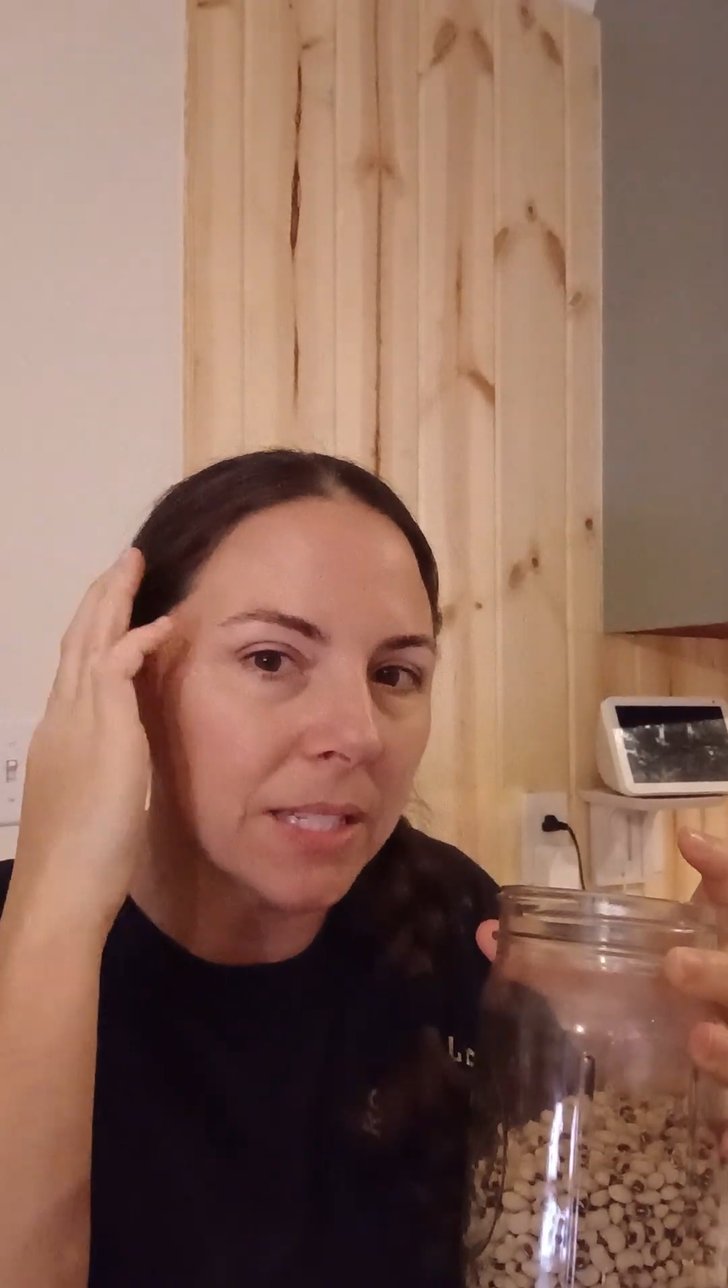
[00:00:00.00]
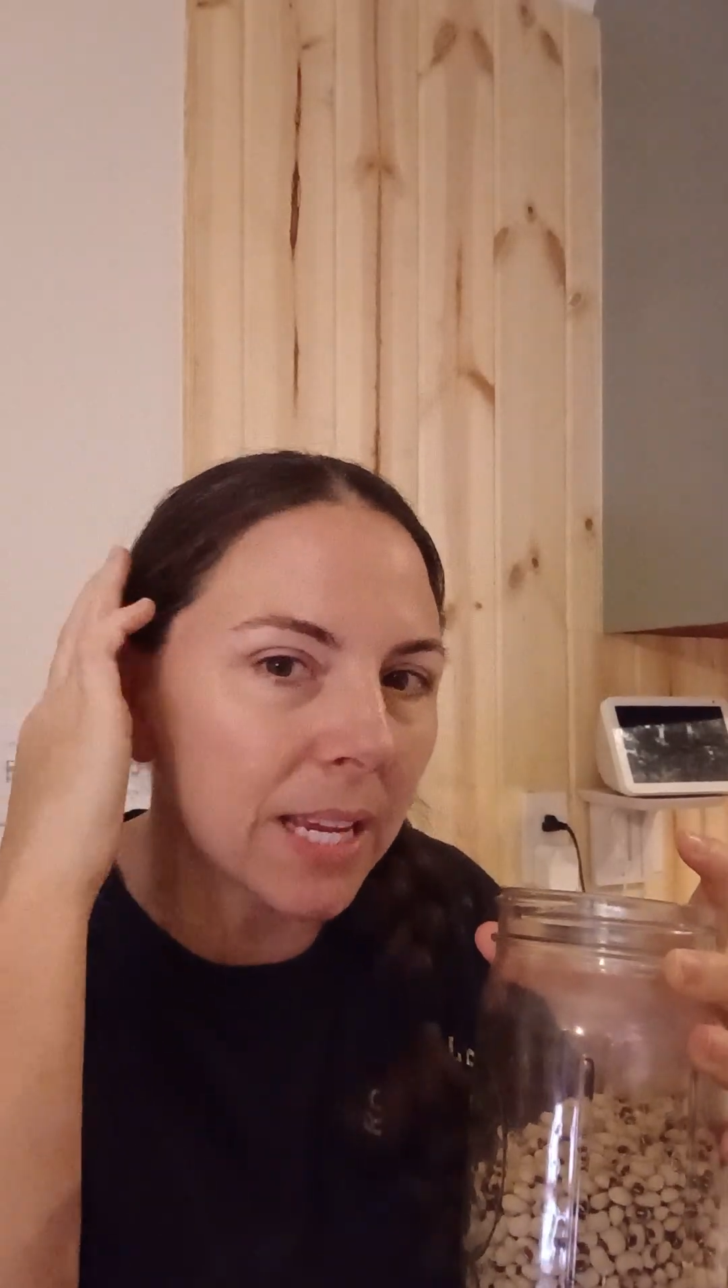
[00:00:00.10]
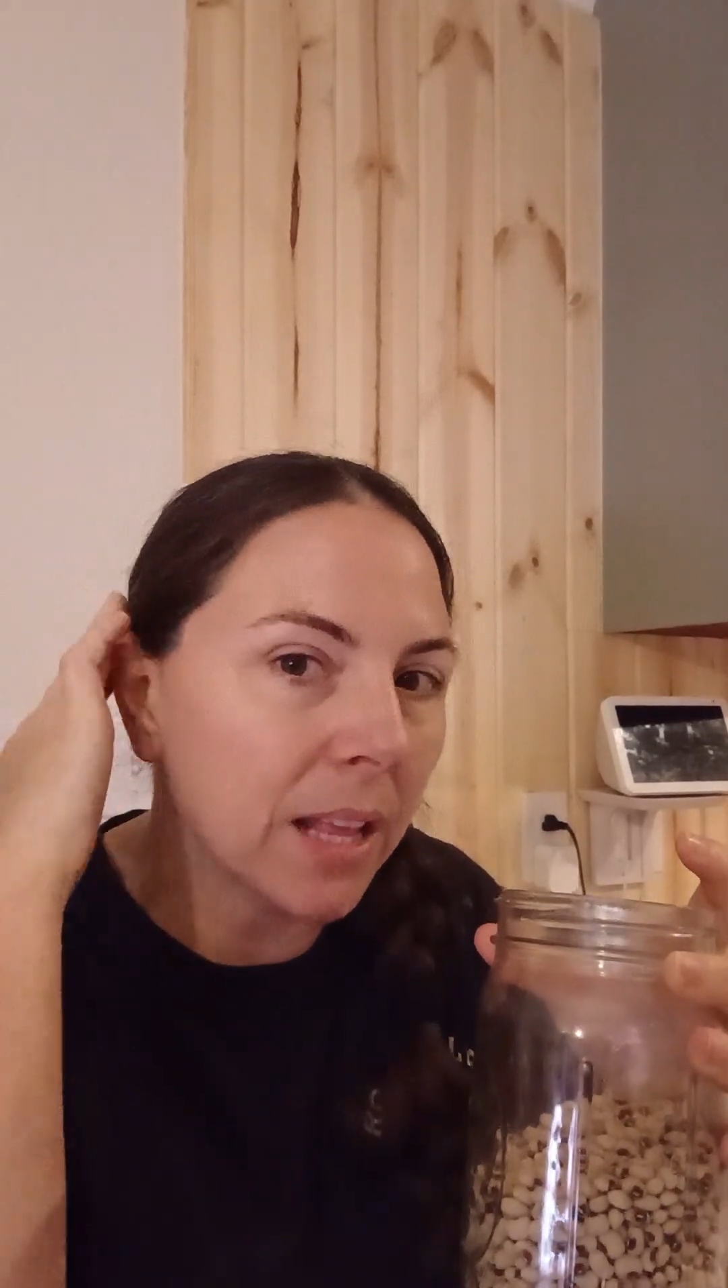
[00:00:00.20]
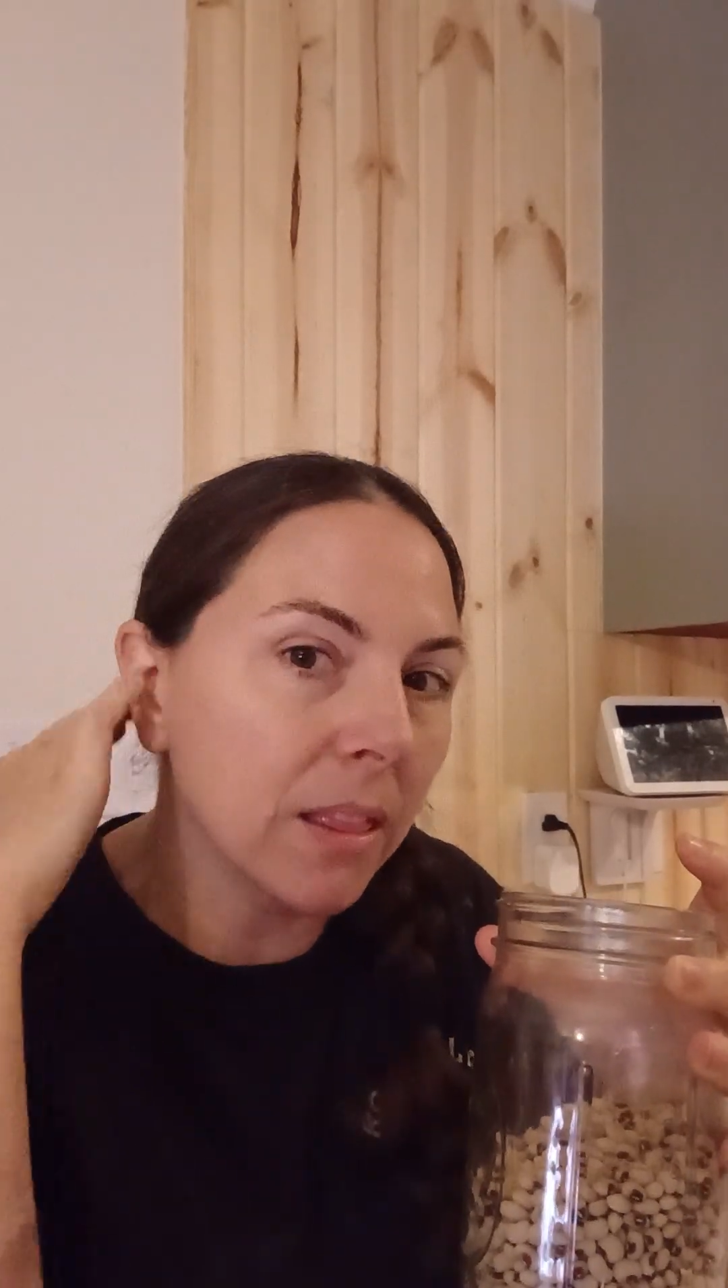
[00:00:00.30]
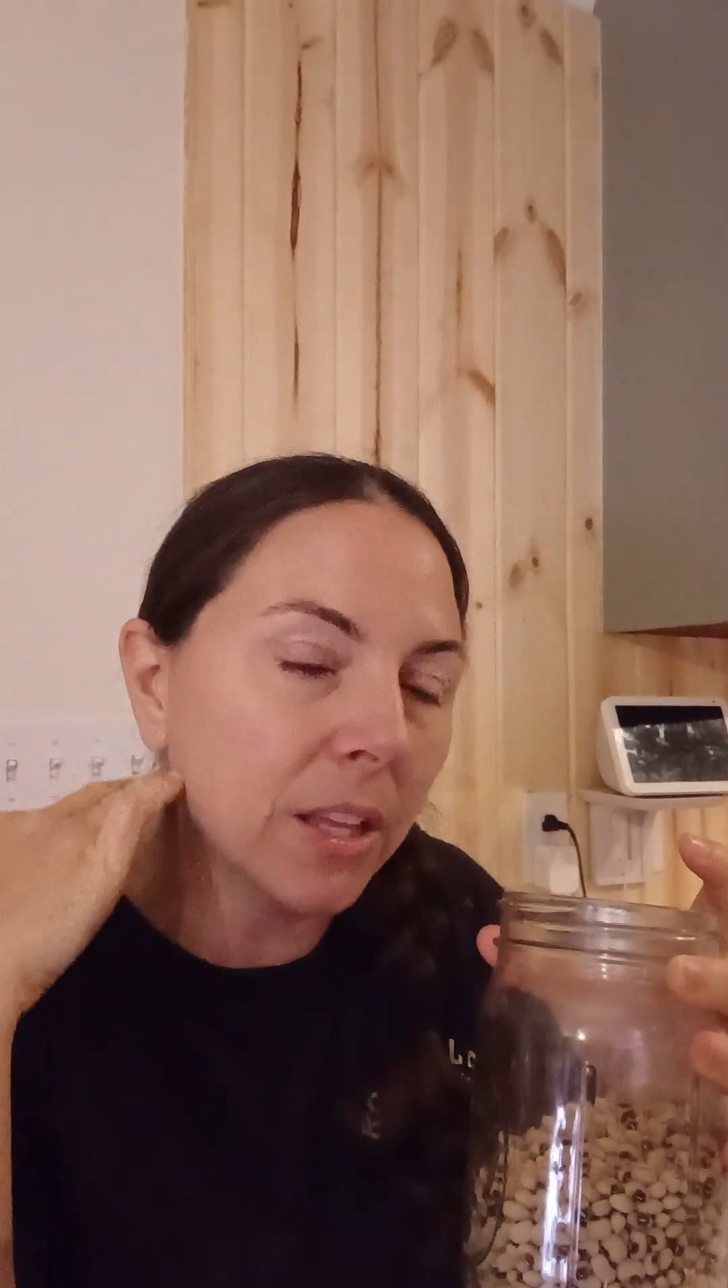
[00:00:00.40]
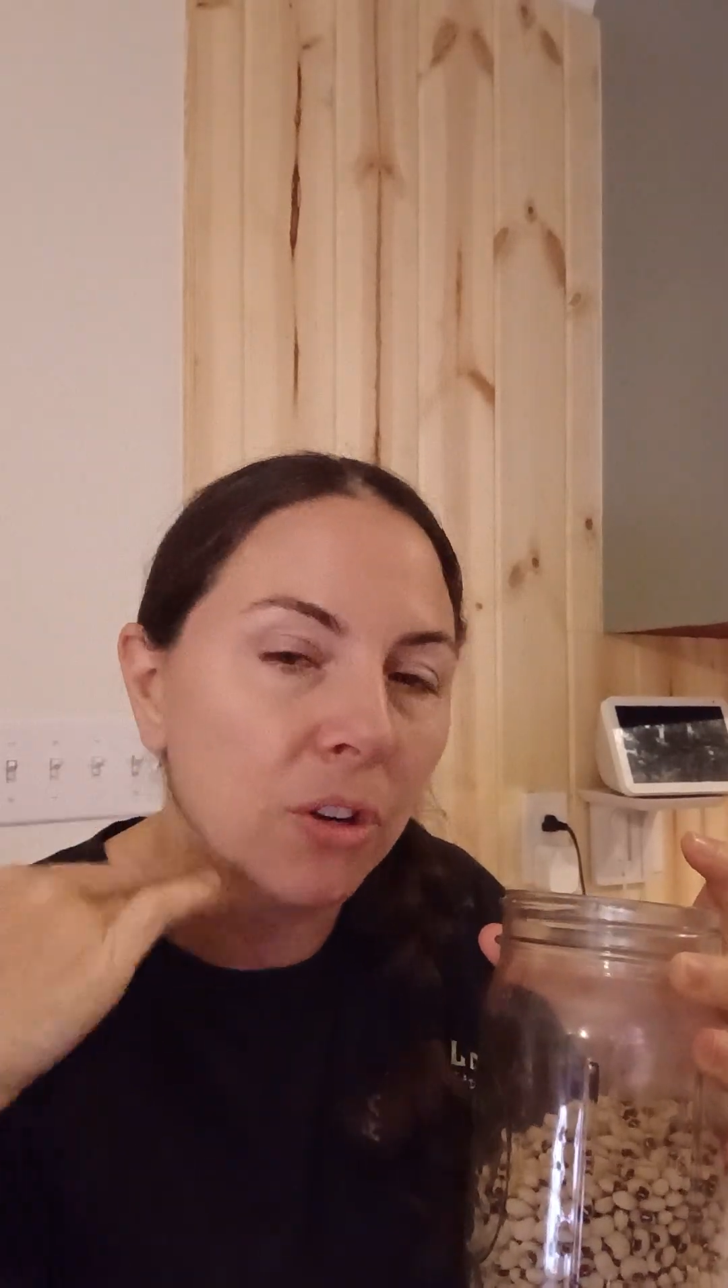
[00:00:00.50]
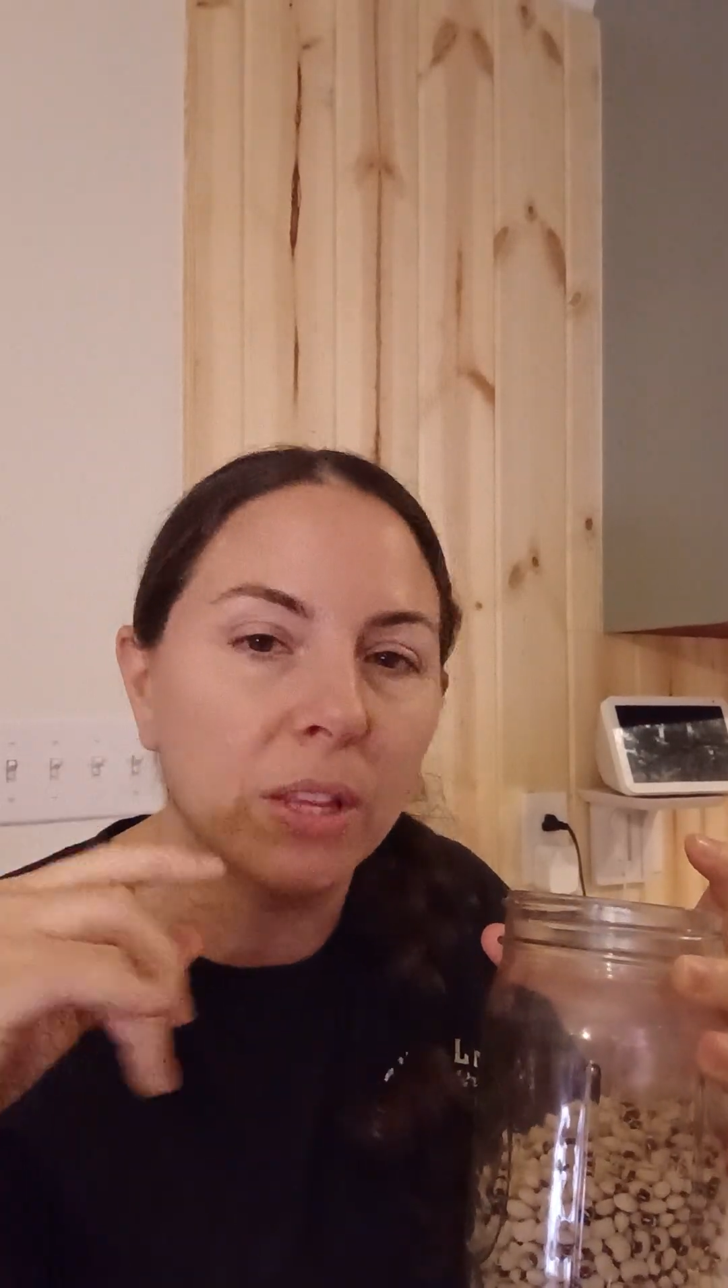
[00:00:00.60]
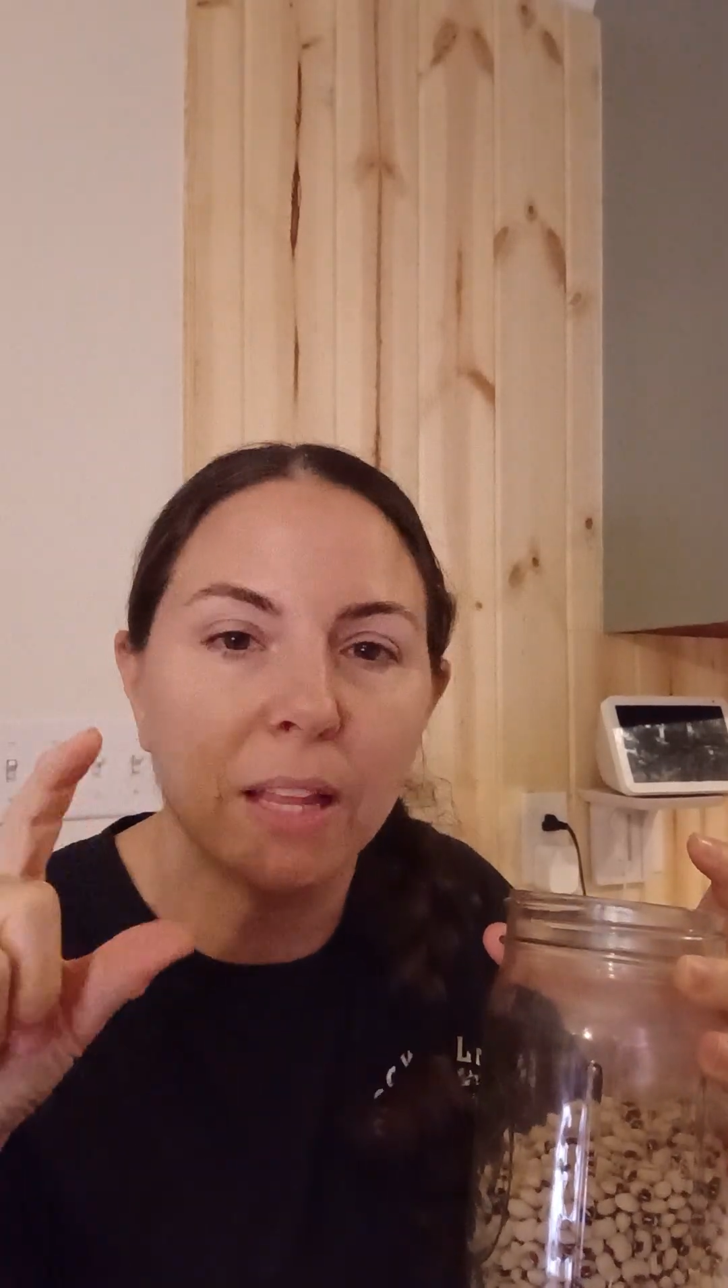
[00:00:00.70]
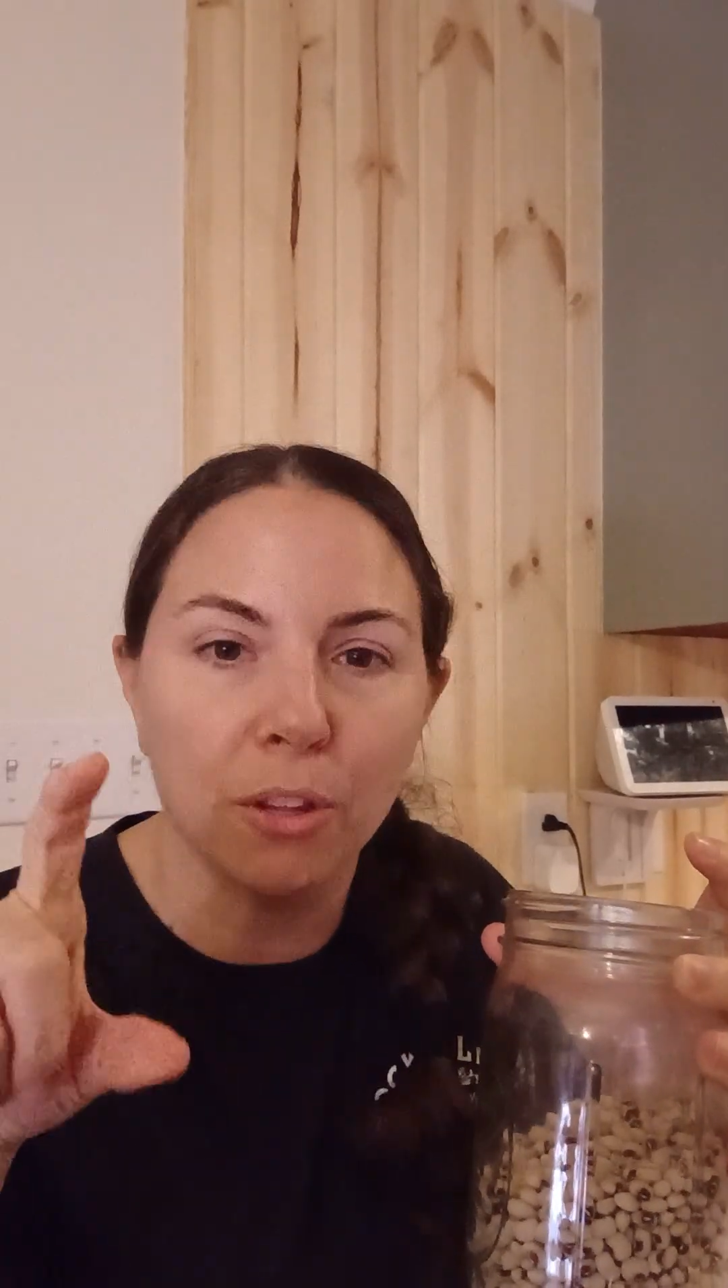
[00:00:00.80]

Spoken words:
It's literally a